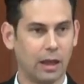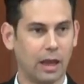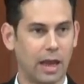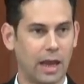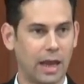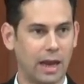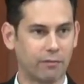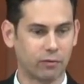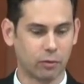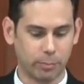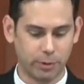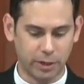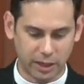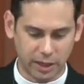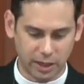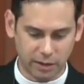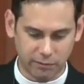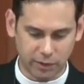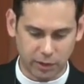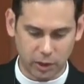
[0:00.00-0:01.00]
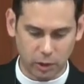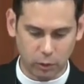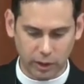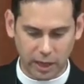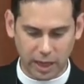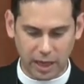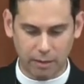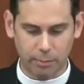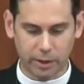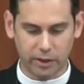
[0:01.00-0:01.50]
After being given the
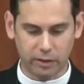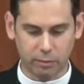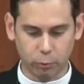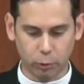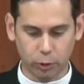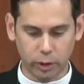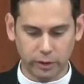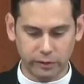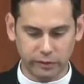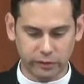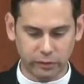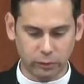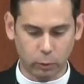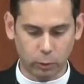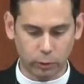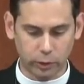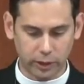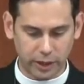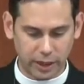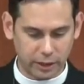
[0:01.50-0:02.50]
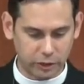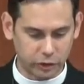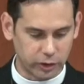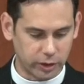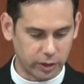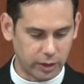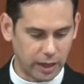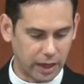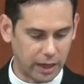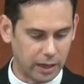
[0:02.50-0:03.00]
okay by the prince,
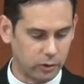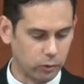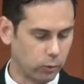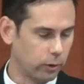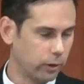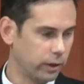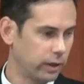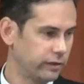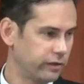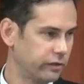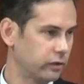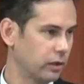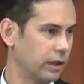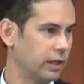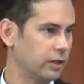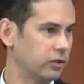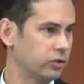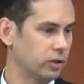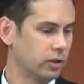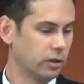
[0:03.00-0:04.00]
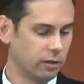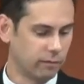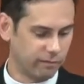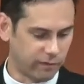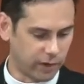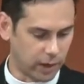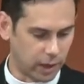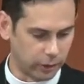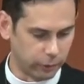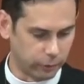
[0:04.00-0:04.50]
ordination and or installation
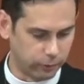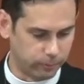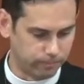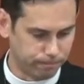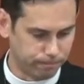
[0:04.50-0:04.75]
followed.